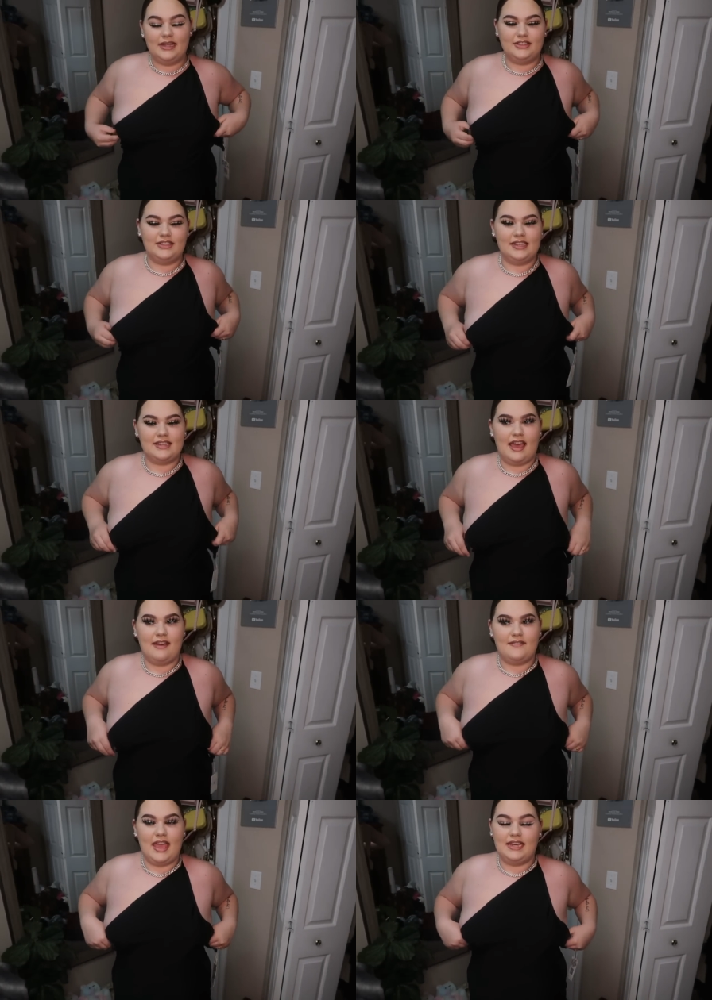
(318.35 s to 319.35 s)
It just doesn't
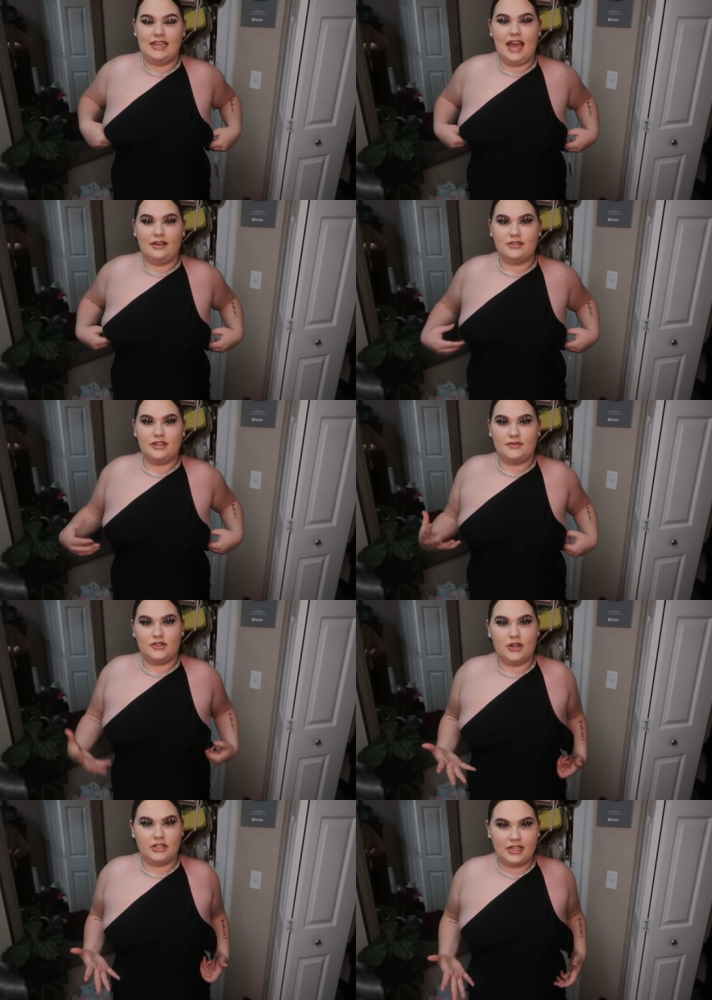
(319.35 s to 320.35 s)
have any ounce of
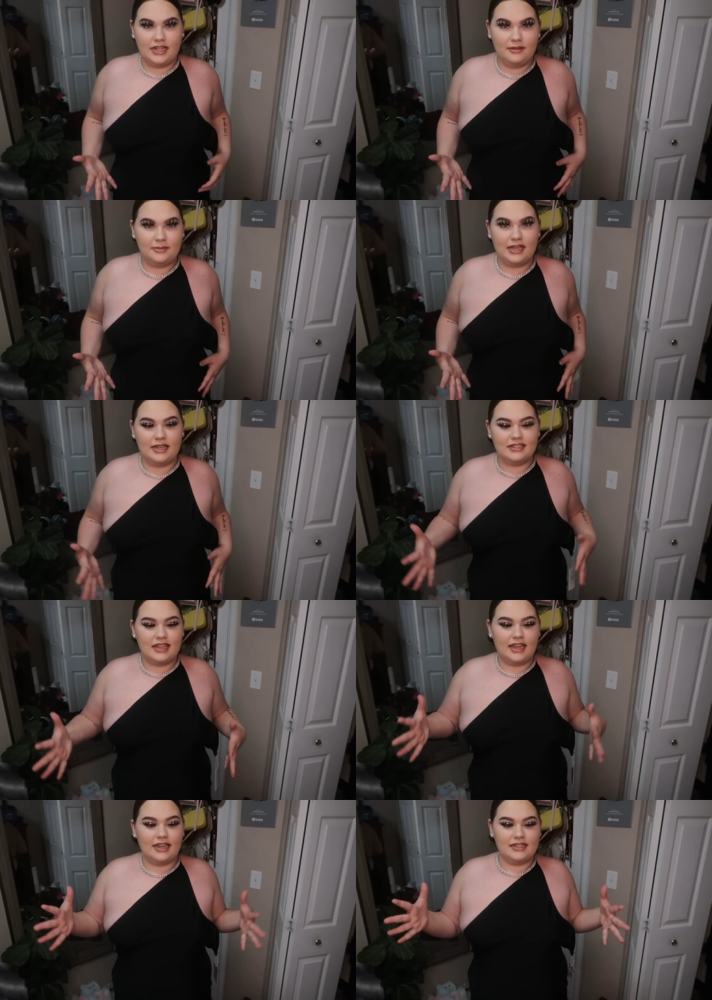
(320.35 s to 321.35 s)
stretch in it because
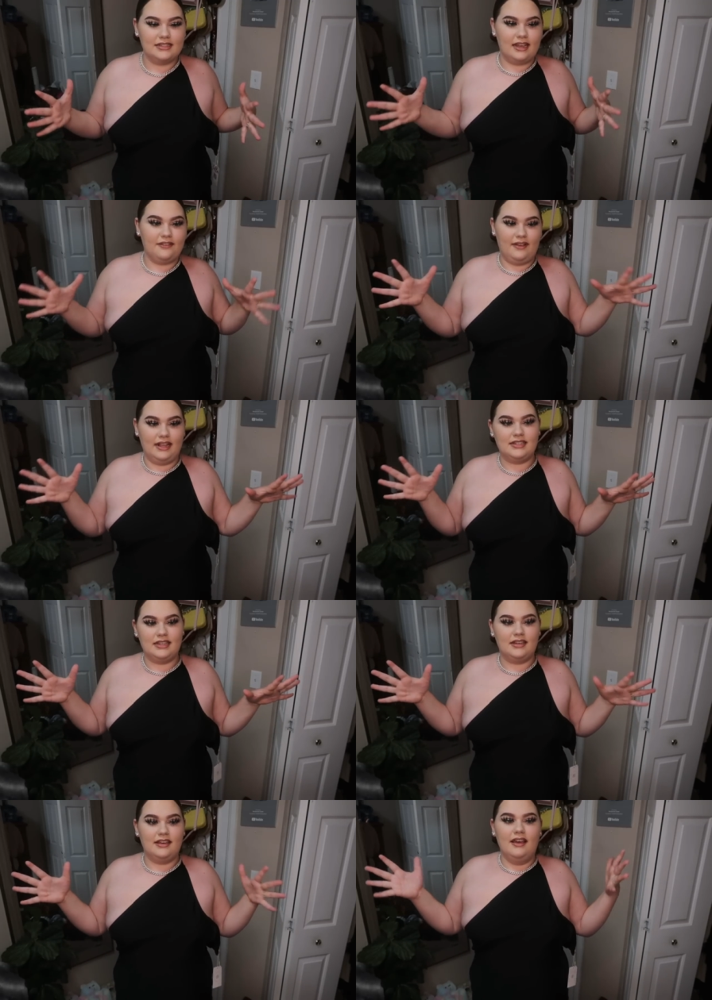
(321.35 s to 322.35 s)
like it is like a
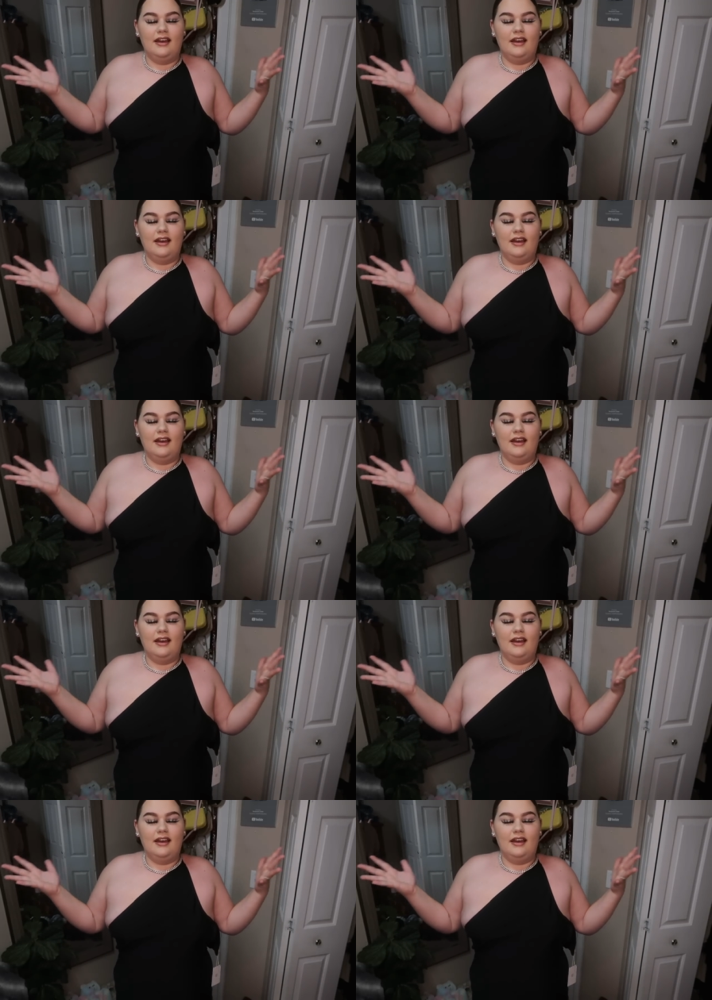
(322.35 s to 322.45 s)
fancy